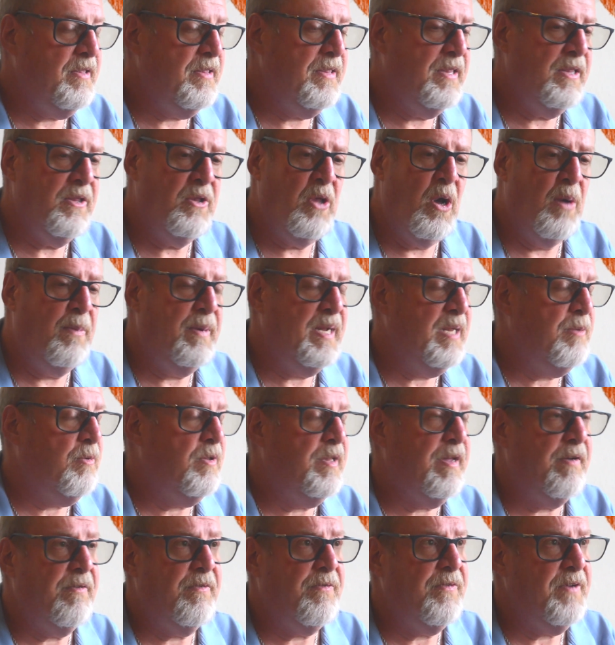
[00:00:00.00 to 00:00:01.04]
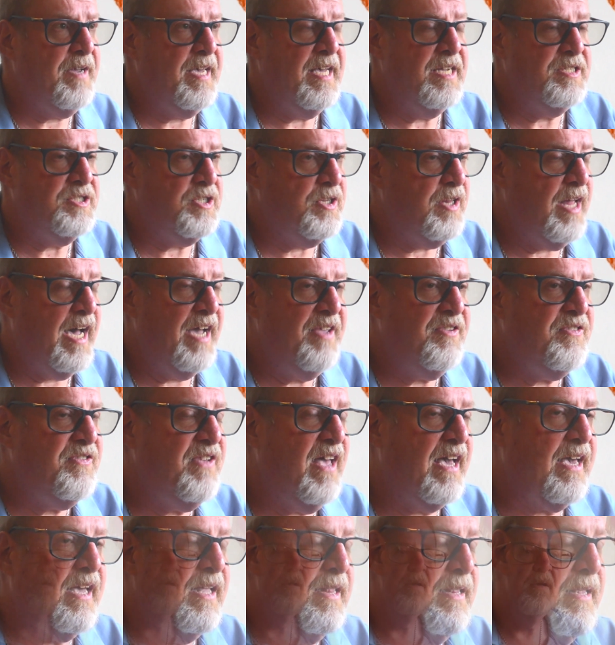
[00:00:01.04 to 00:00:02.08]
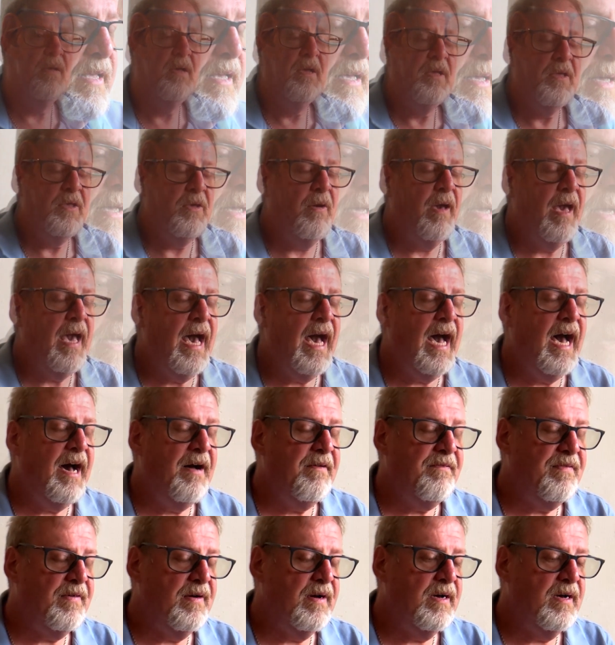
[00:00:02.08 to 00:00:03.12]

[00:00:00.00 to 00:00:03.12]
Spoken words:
nobody will ever forget, July 2nd. You have